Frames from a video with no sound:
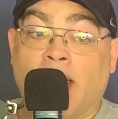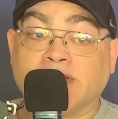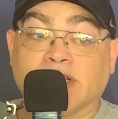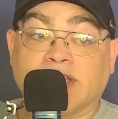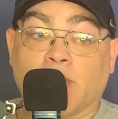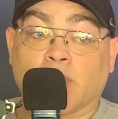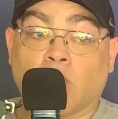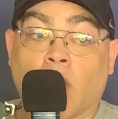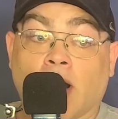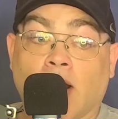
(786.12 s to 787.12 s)
Magic that
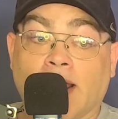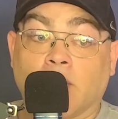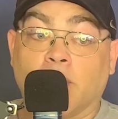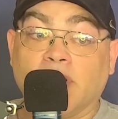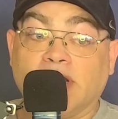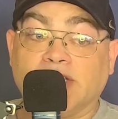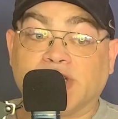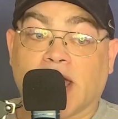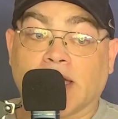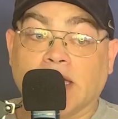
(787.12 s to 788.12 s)
require an ability
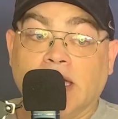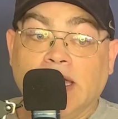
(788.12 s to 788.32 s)
check,